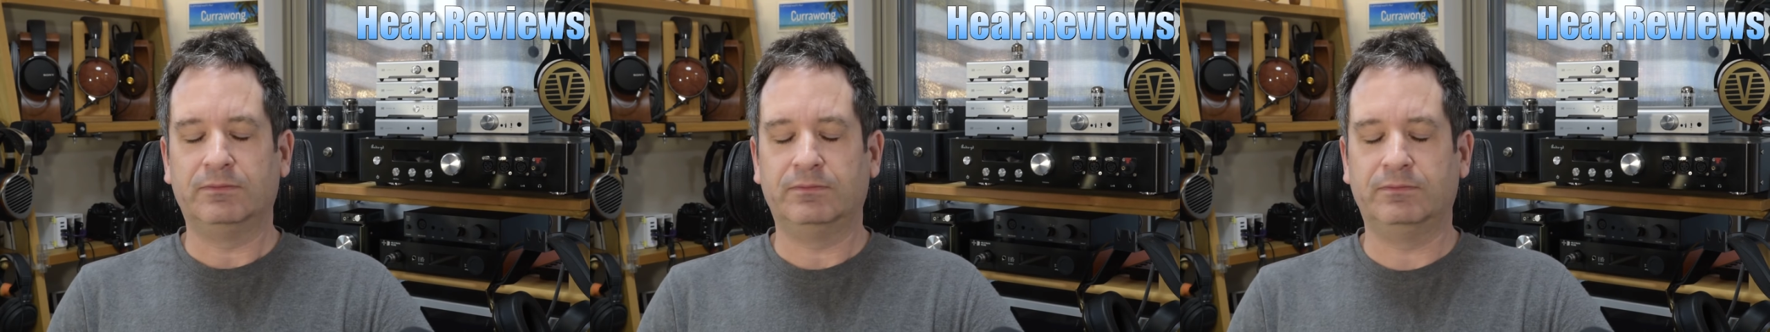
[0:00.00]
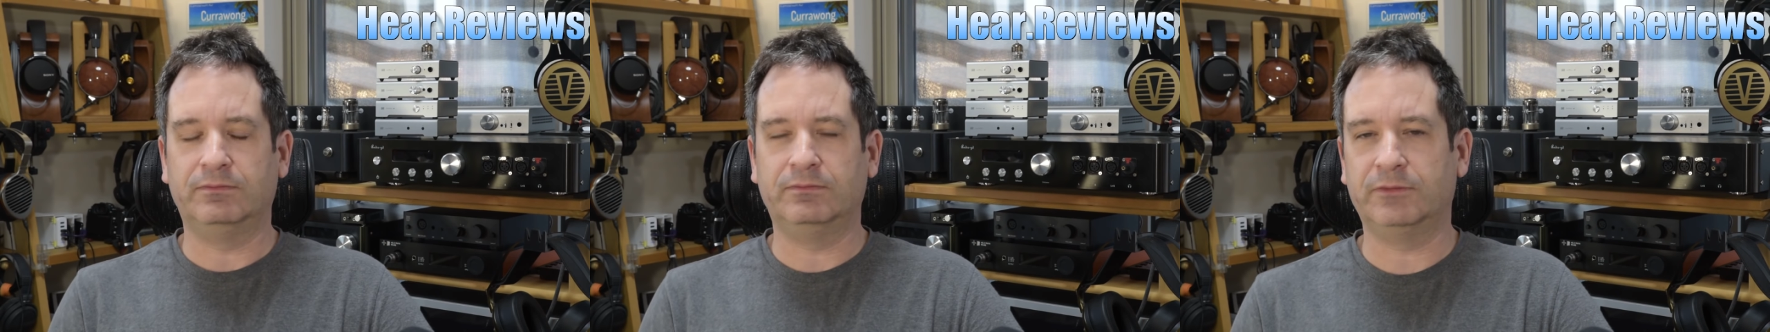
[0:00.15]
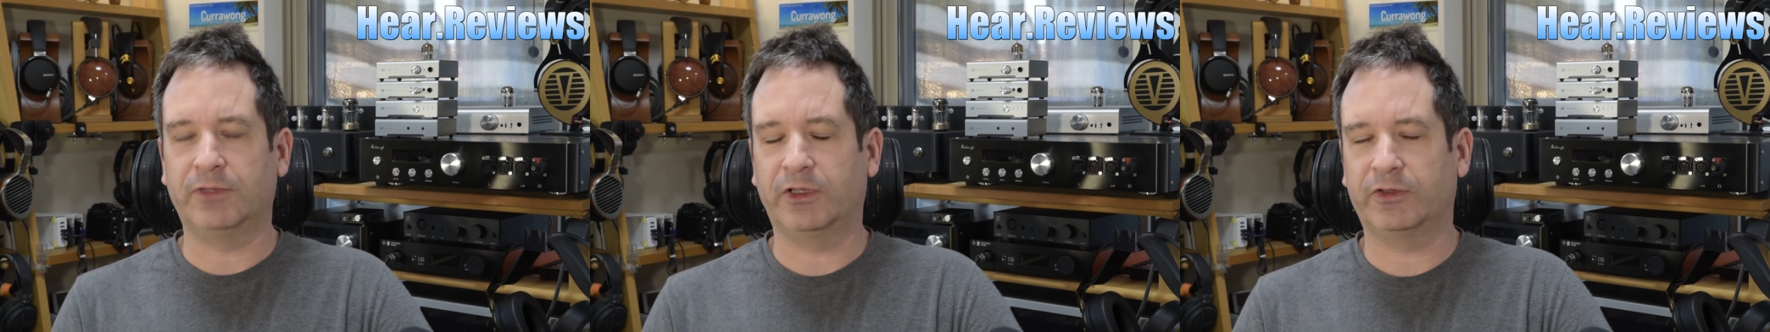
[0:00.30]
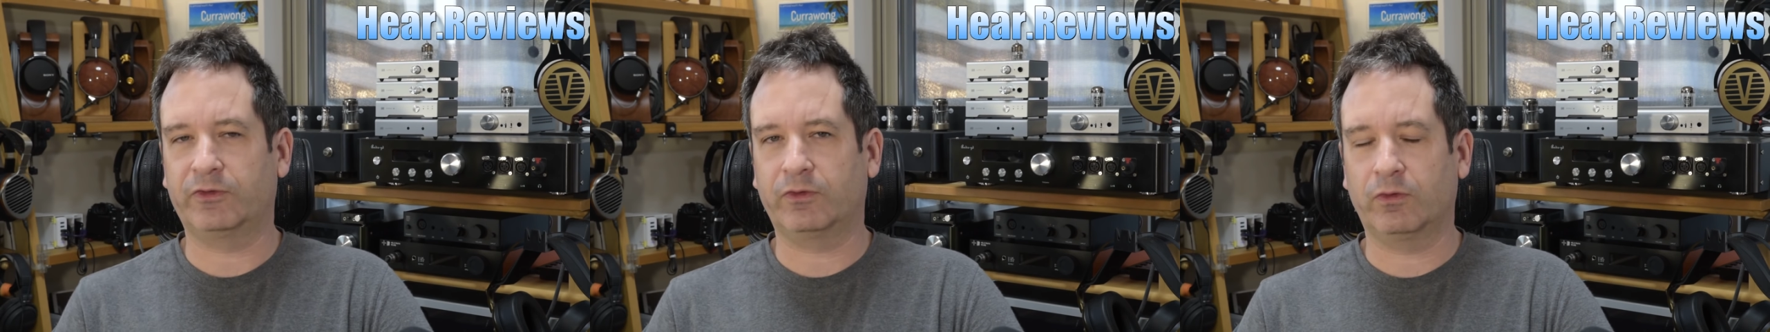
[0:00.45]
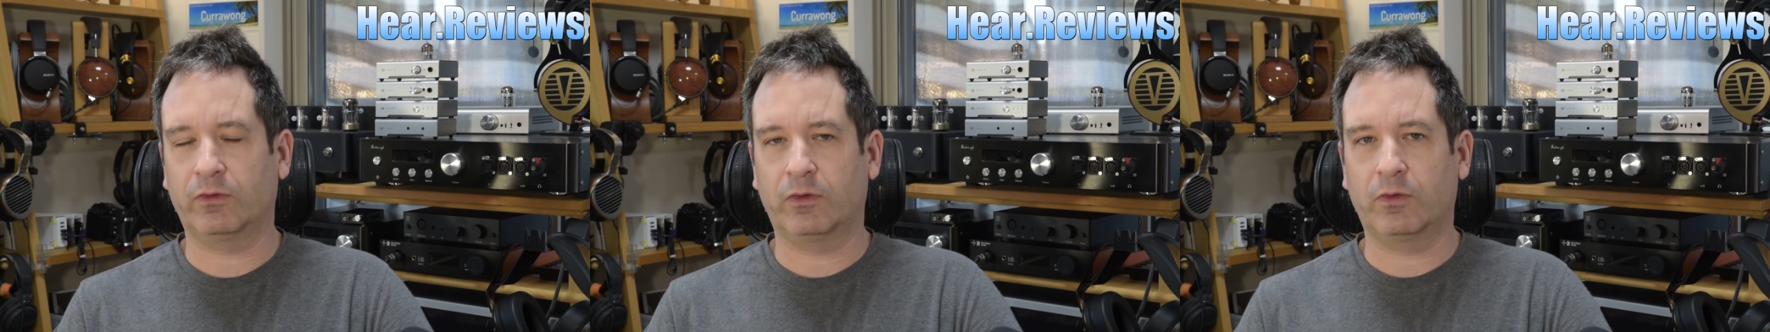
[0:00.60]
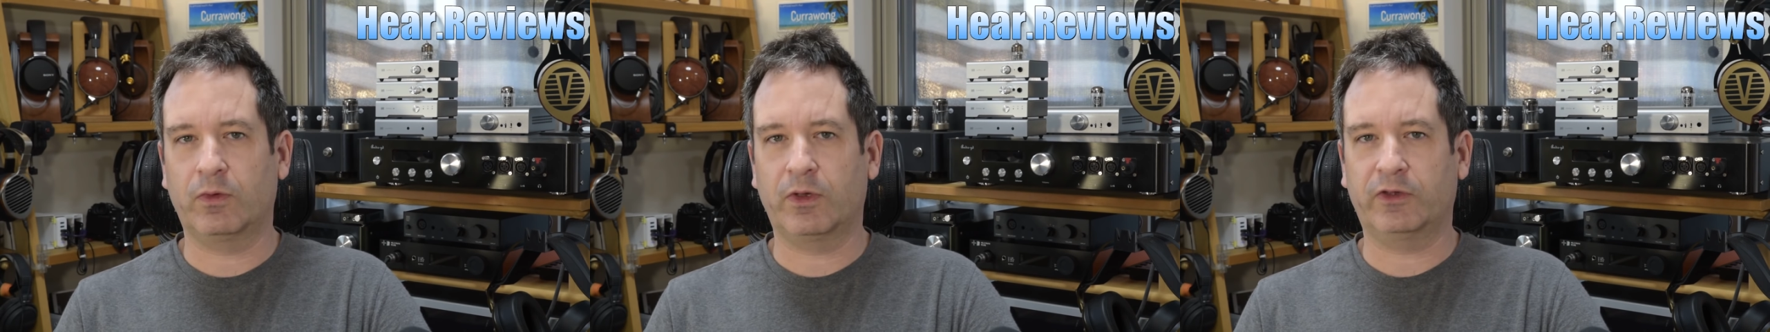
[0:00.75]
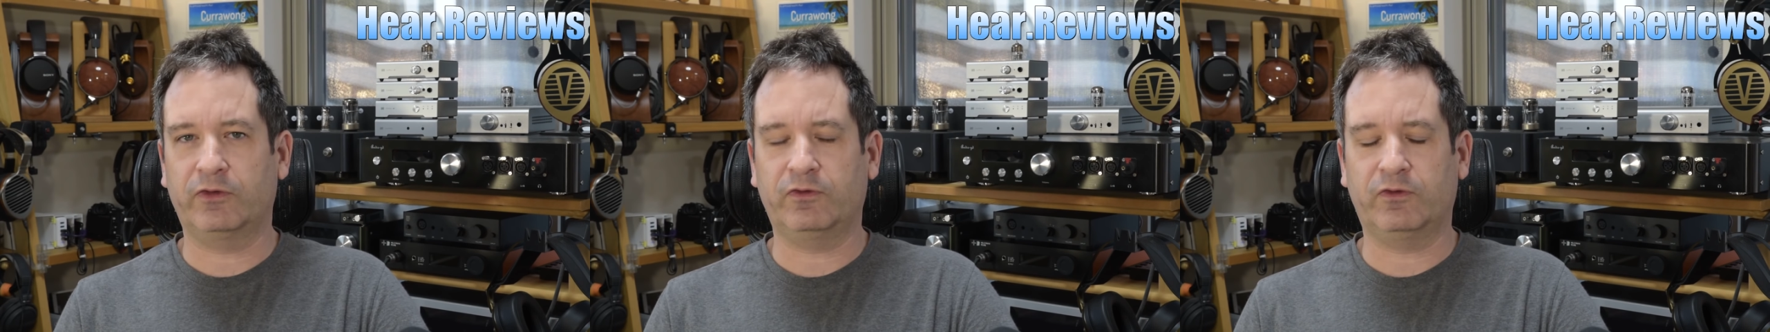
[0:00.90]
That's a good
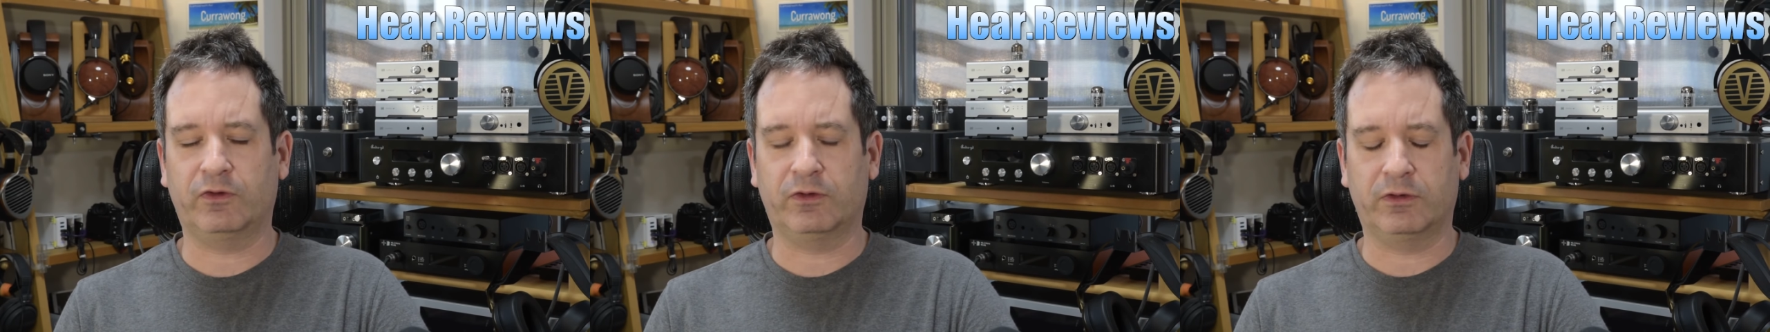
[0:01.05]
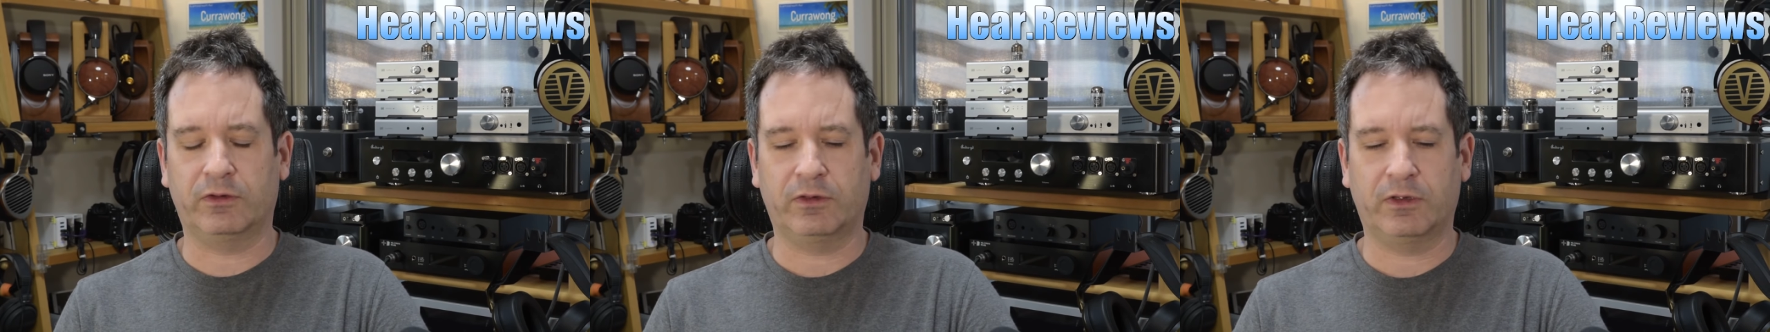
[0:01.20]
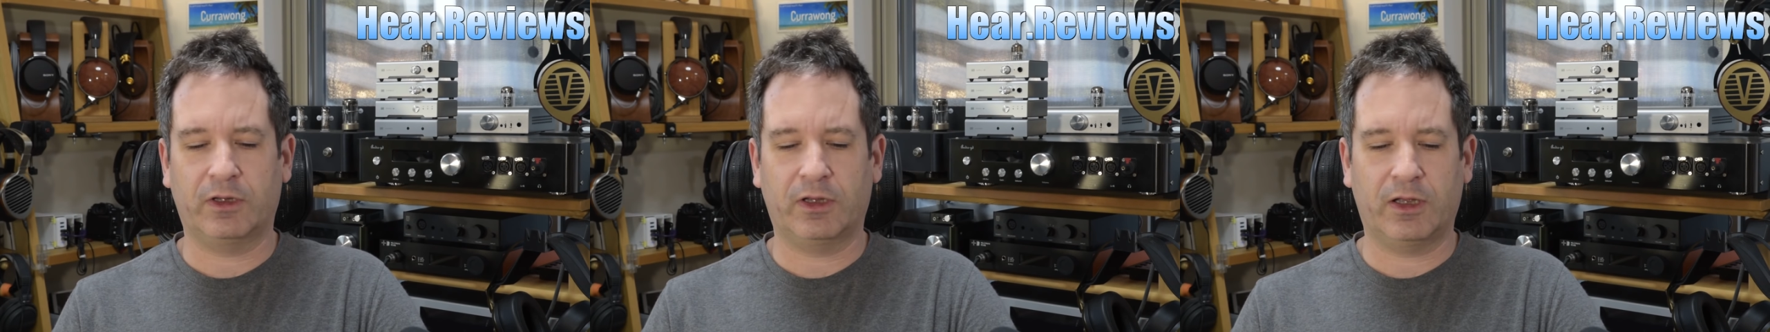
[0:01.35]
question.